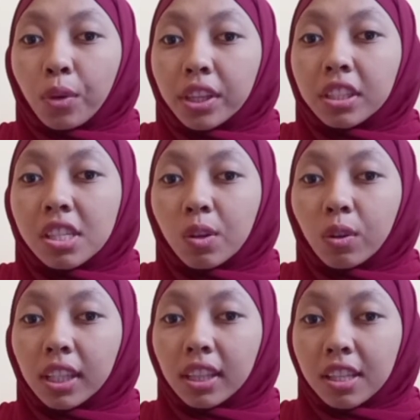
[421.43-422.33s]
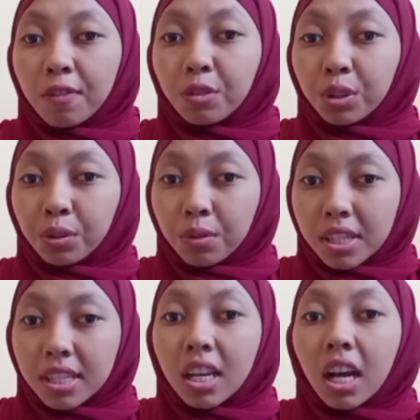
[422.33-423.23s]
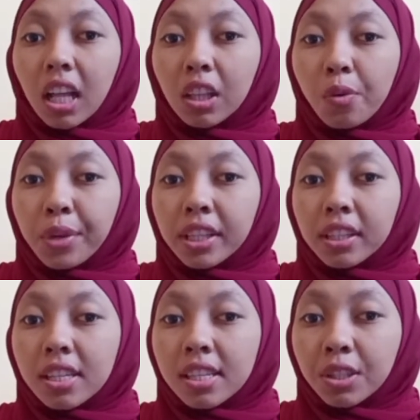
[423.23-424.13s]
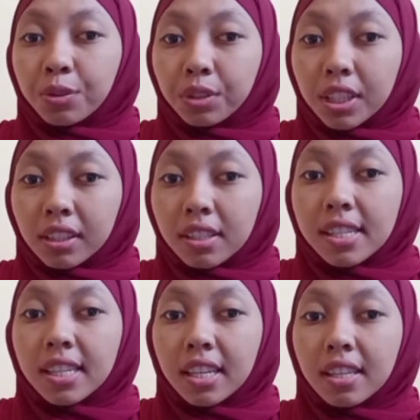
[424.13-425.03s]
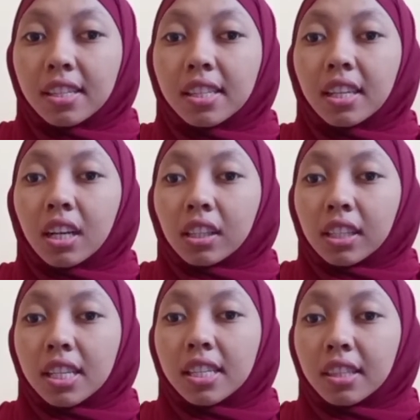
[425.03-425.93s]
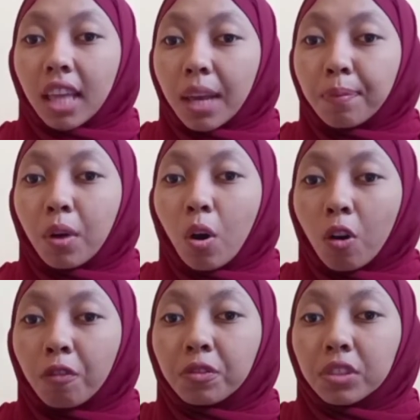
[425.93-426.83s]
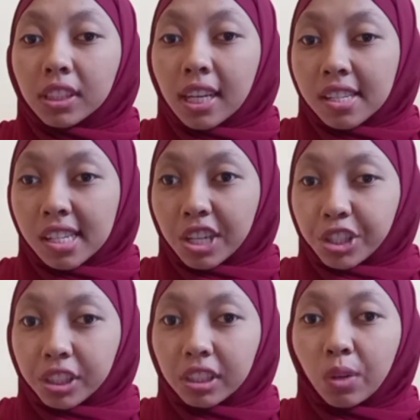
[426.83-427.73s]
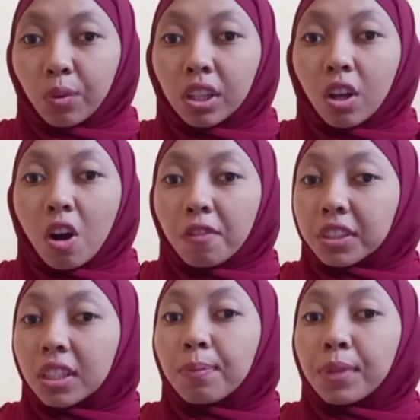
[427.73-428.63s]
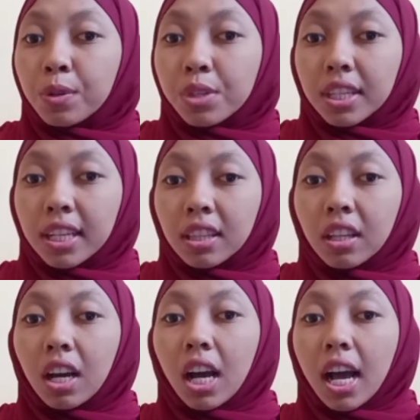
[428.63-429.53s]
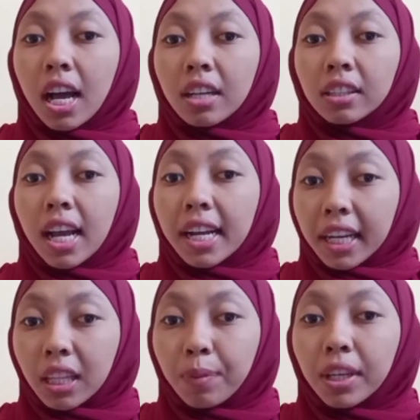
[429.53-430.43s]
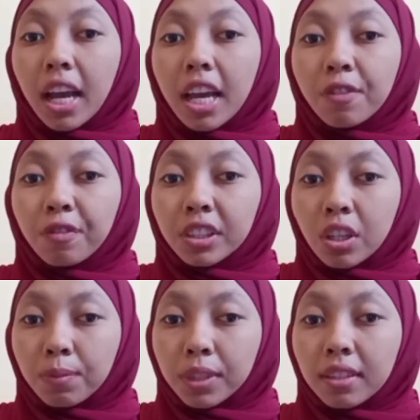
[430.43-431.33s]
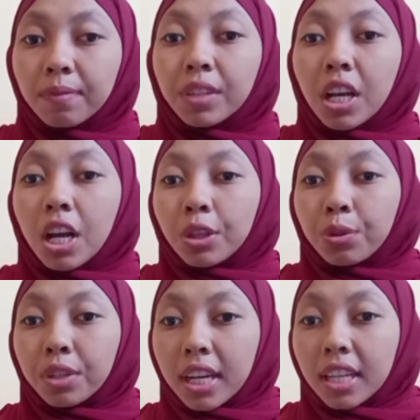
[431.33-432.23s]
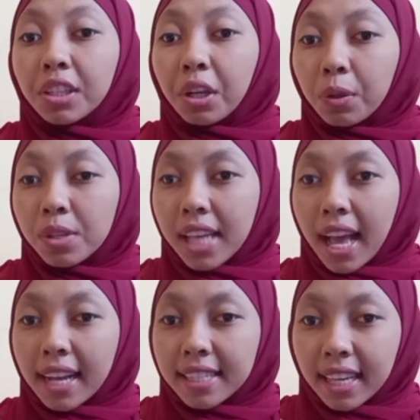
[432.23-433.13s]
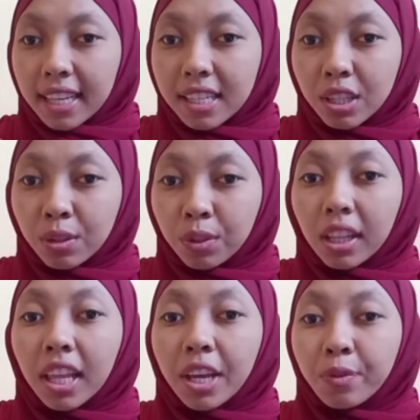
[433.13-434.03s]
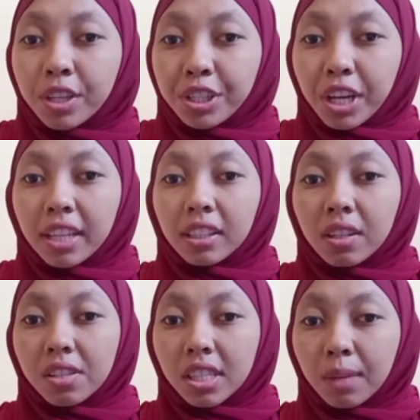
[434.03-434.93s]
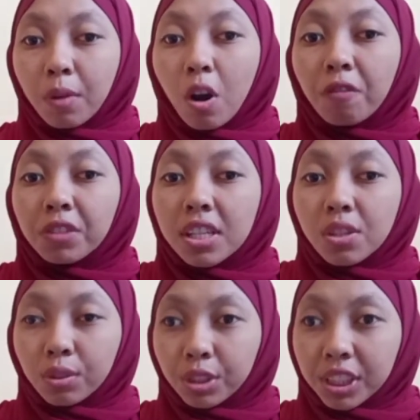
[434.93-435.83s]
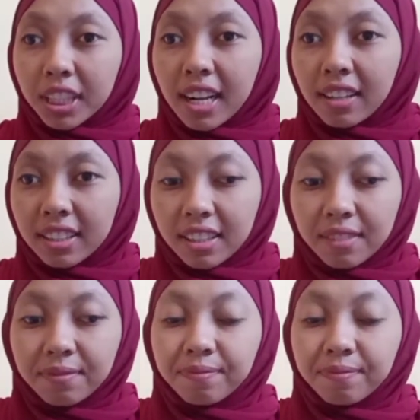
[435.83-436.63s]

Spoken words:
with scholarly footnotes allowing the student, since this type of translation will often be used in an academic environment, to gain close access to the language and custom of the search culture.